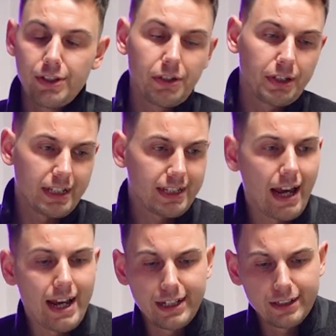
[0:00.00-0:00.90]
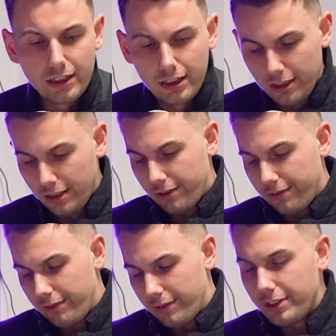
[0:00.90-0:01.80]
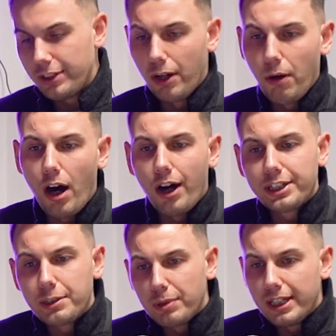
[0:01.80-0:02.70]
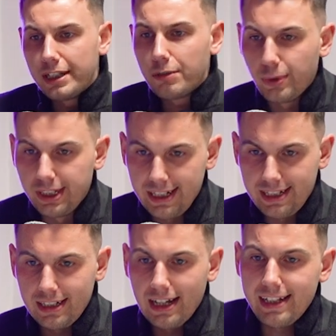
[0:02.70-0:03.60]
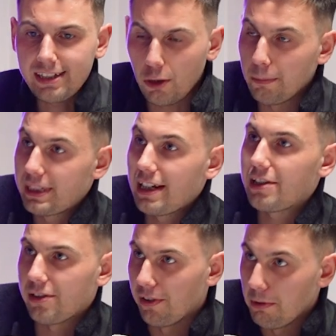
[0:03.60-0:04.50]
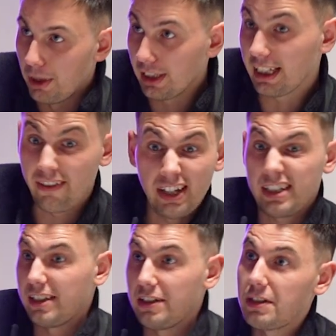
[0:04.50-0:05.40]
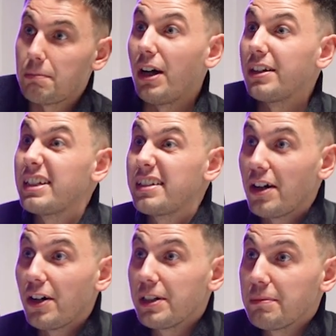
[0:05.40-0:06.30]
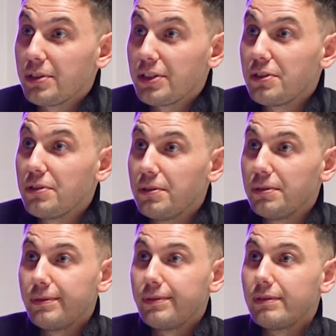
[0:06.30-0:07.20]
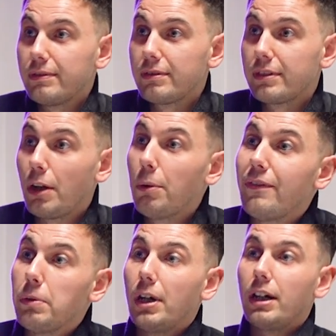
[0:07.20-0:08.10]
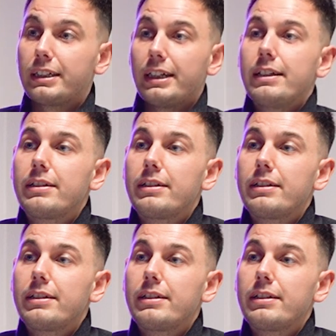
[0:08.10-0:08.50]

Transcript: You could say, you know, arguably when there's less competition on the market, that's a smarter time to go on the market.